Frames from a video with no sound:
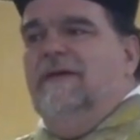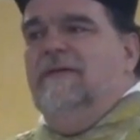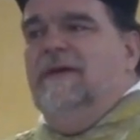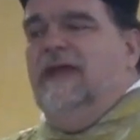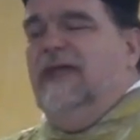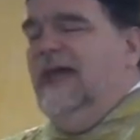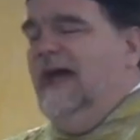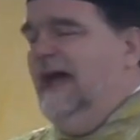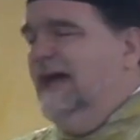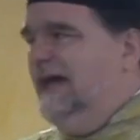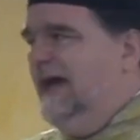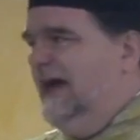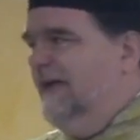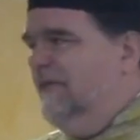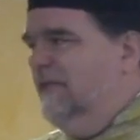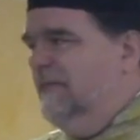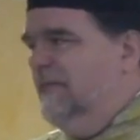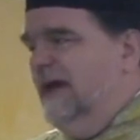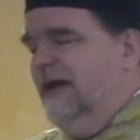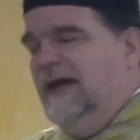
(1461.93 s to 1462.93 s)
We can't
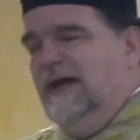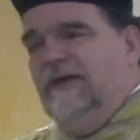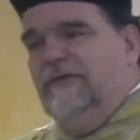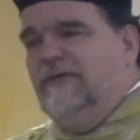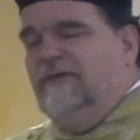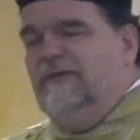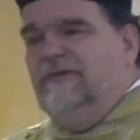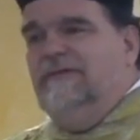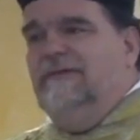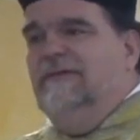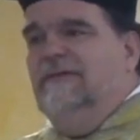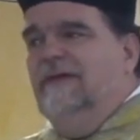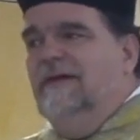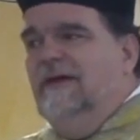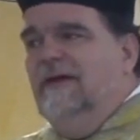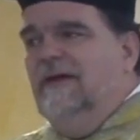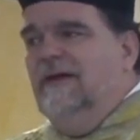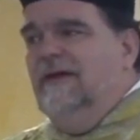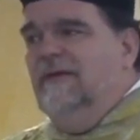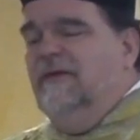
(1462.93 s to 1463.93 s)
have him in us.
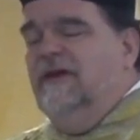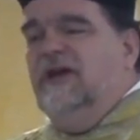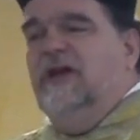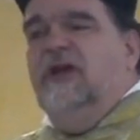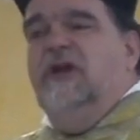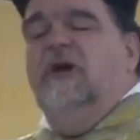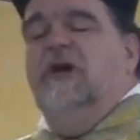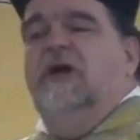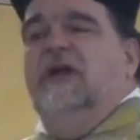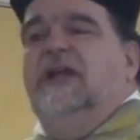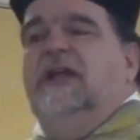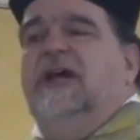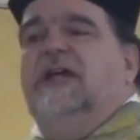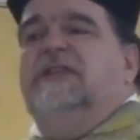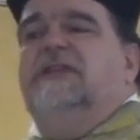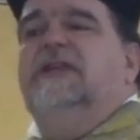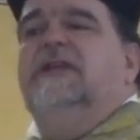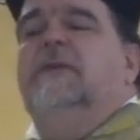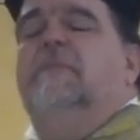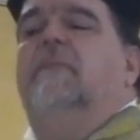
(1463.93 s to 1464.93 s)
We can know
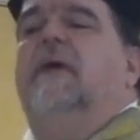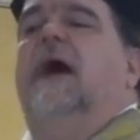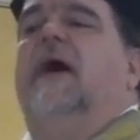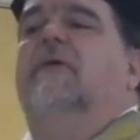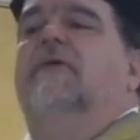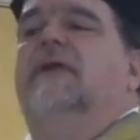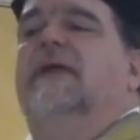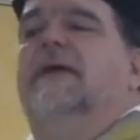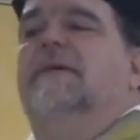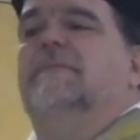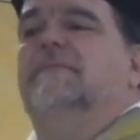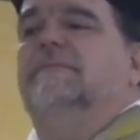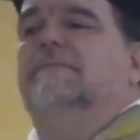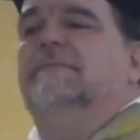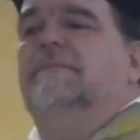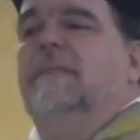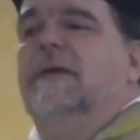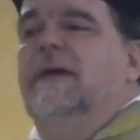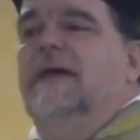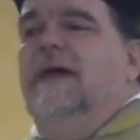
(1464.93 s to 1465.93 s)
nothing about him.
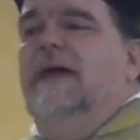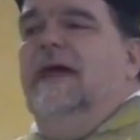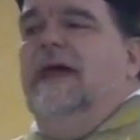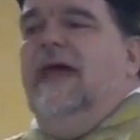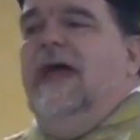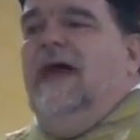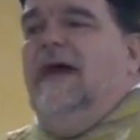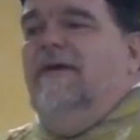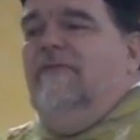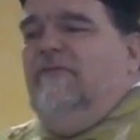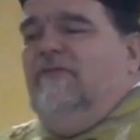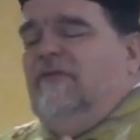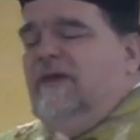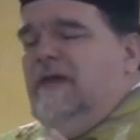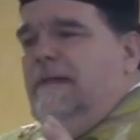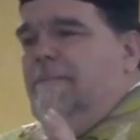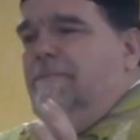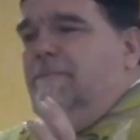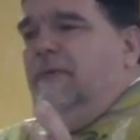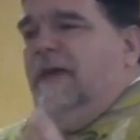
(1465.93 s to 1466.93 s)

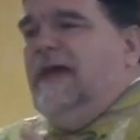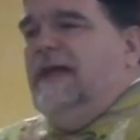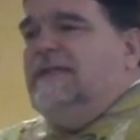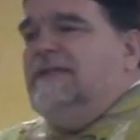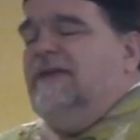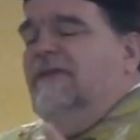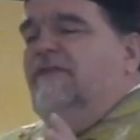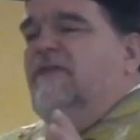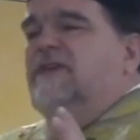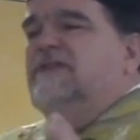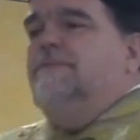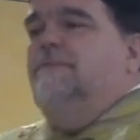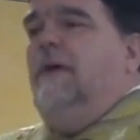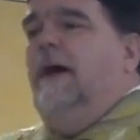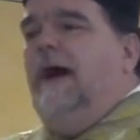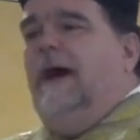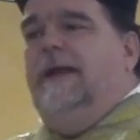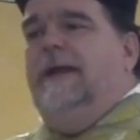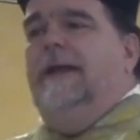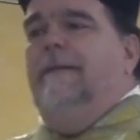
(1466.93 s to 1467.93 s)
Every bit of his
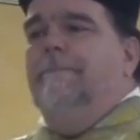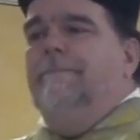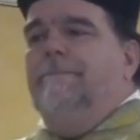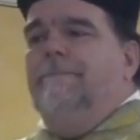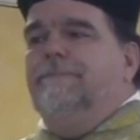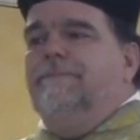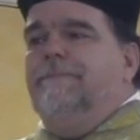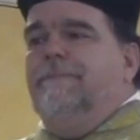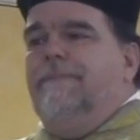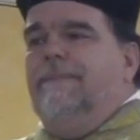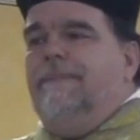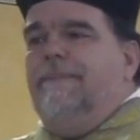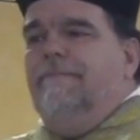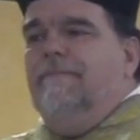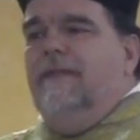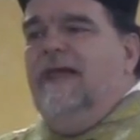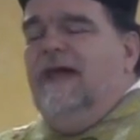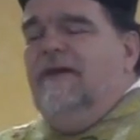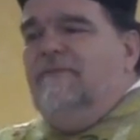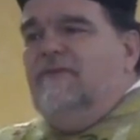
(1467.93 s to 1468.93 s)
body,
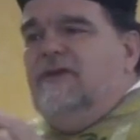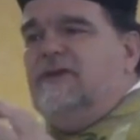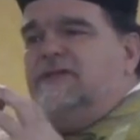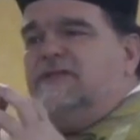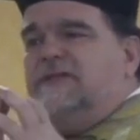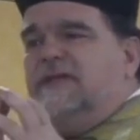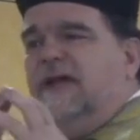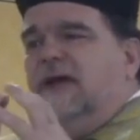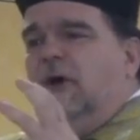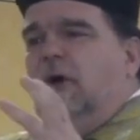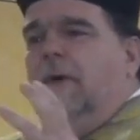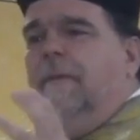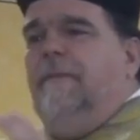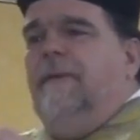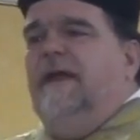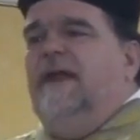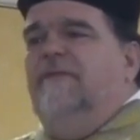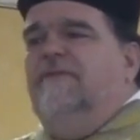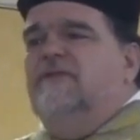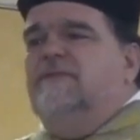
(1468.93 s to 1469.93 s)
every single
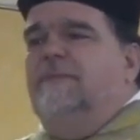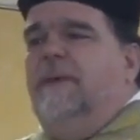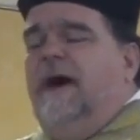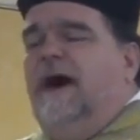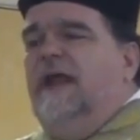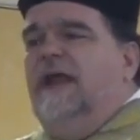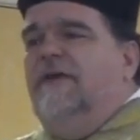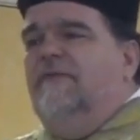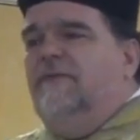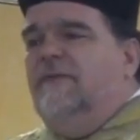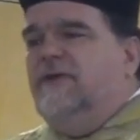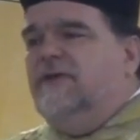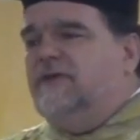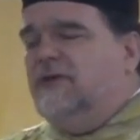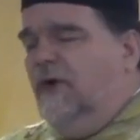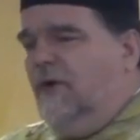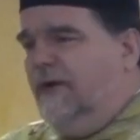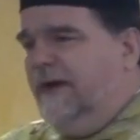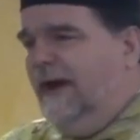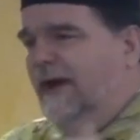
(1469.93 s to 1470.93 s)
bit of his body, from the
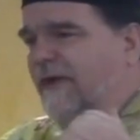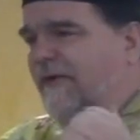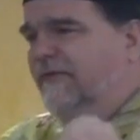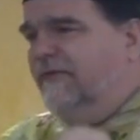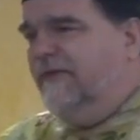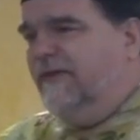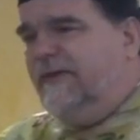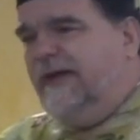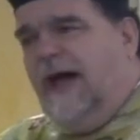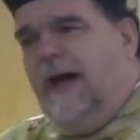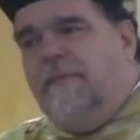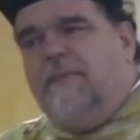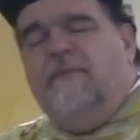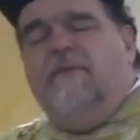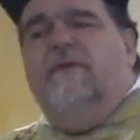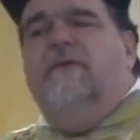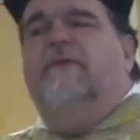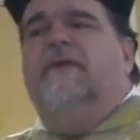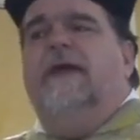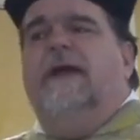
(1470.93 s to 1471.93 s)
toenails to the top
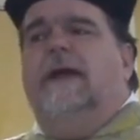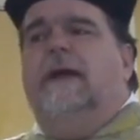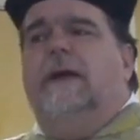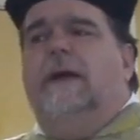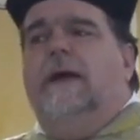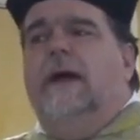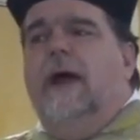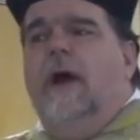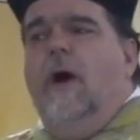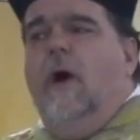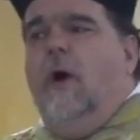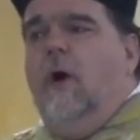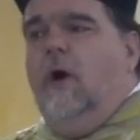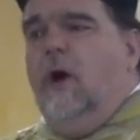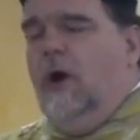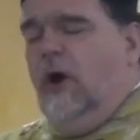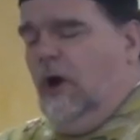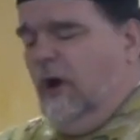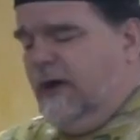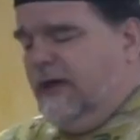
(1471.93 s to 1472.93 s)
of his hair,
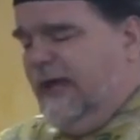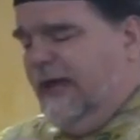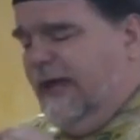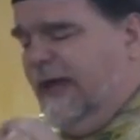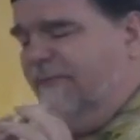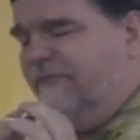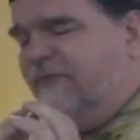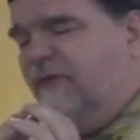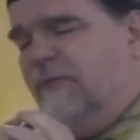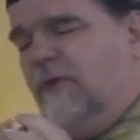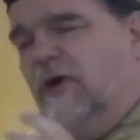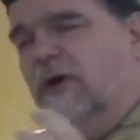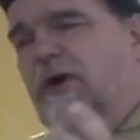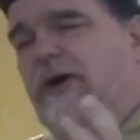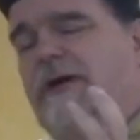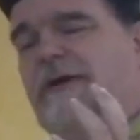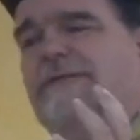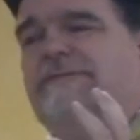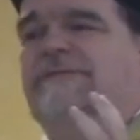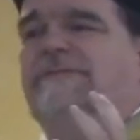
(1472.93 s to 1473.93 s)
all came from
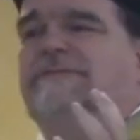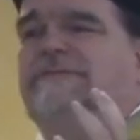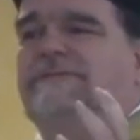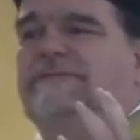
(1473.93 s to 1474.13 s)
her.